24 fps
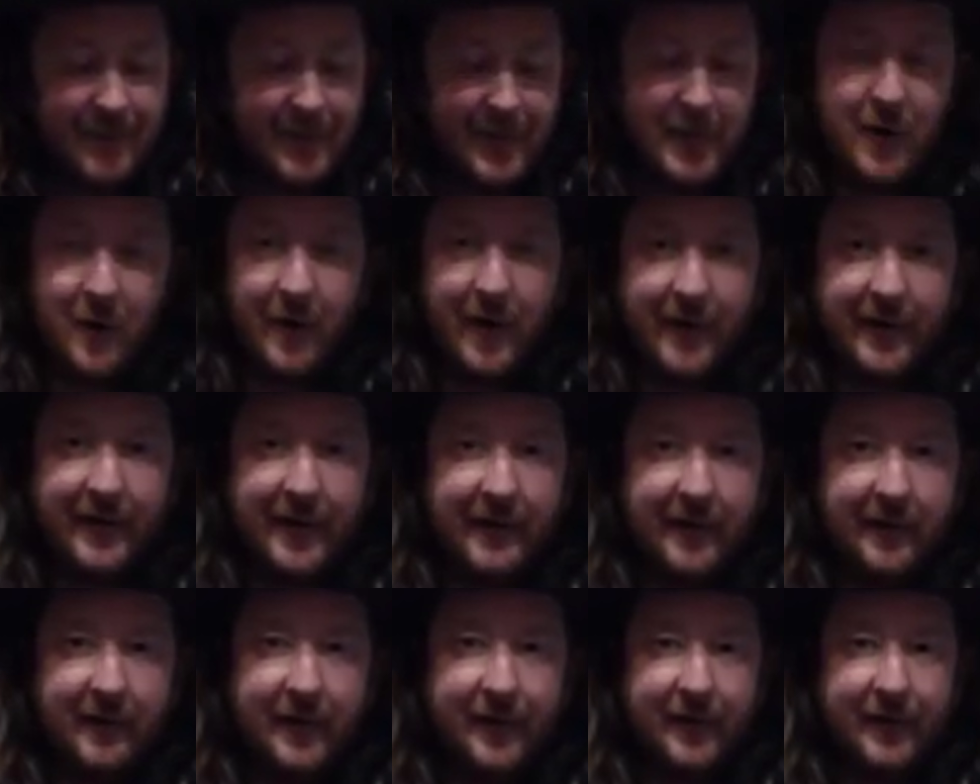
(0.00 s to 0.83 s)
New
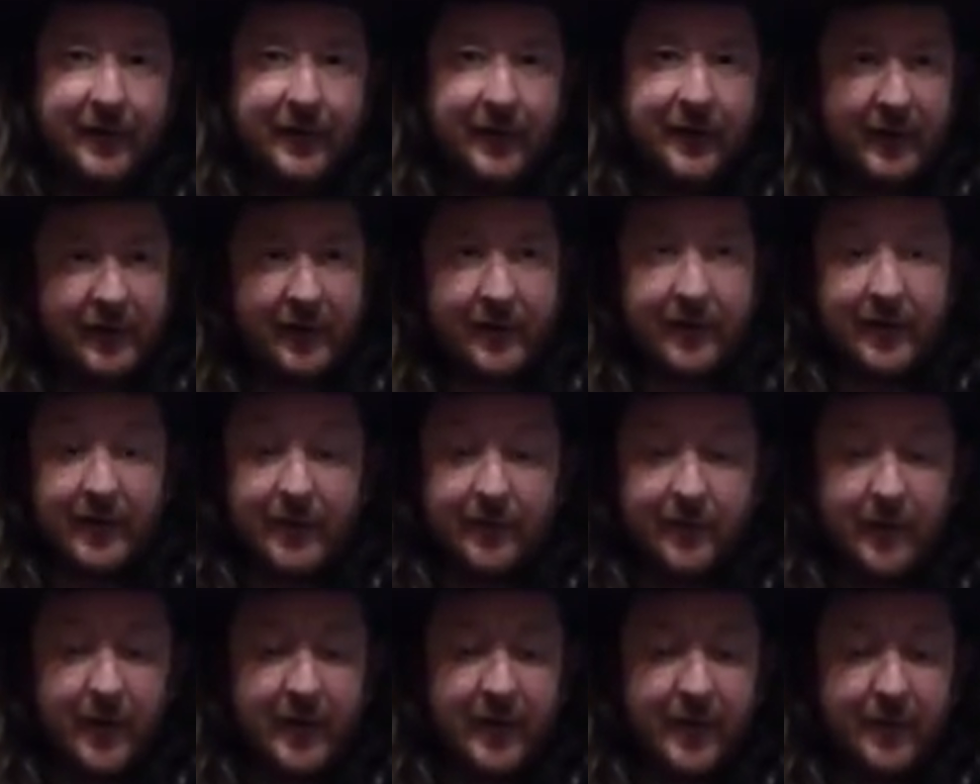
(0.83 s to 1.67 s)
idea is, as I
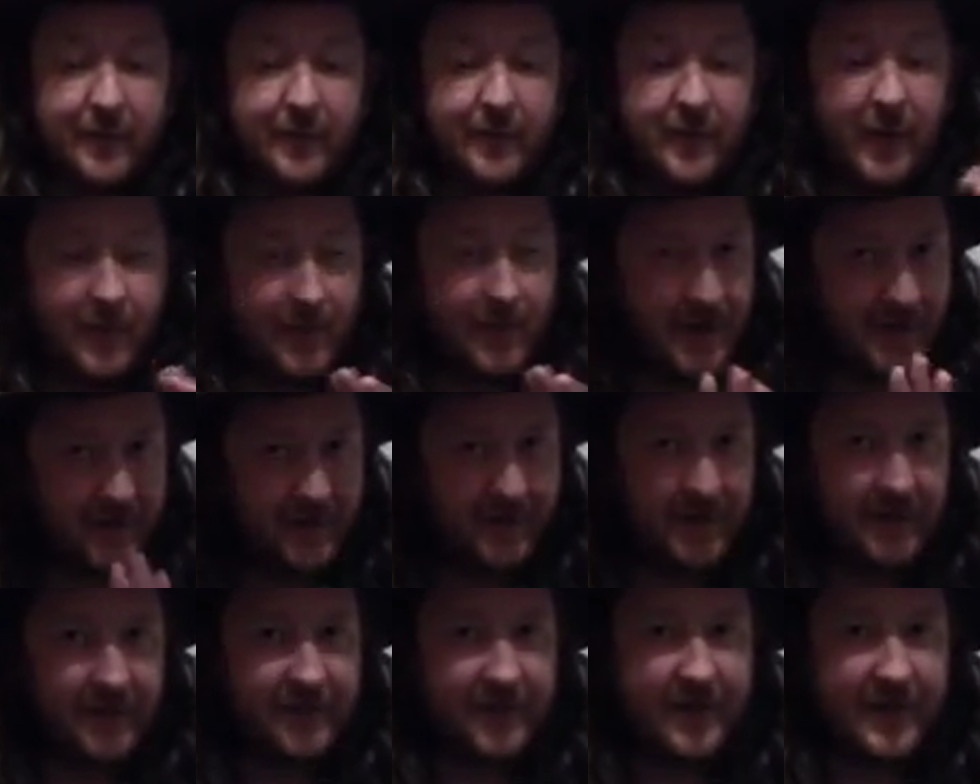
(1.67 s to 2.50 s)
said, very different. I'm going
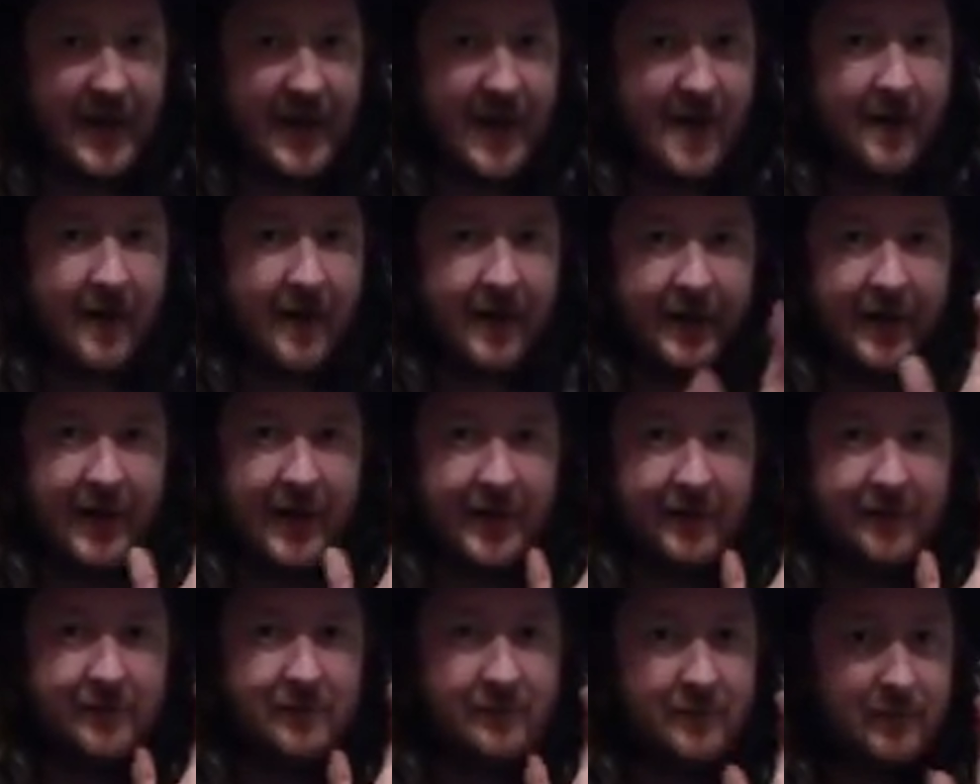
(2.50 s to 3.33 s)
to test it out, and
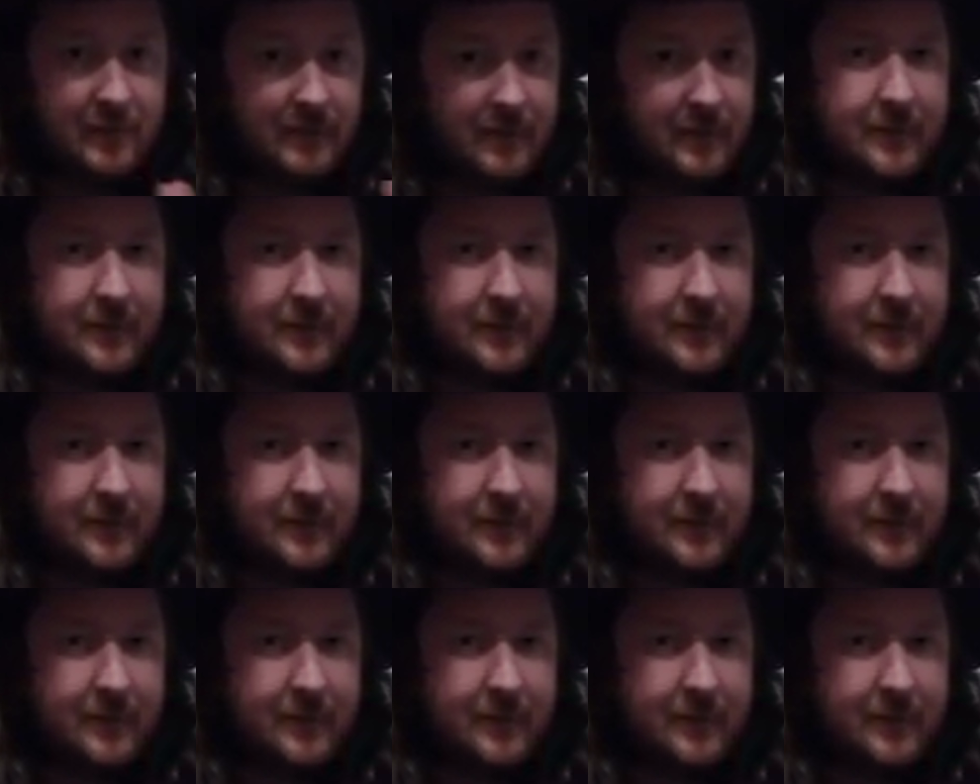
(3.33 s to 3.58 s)
then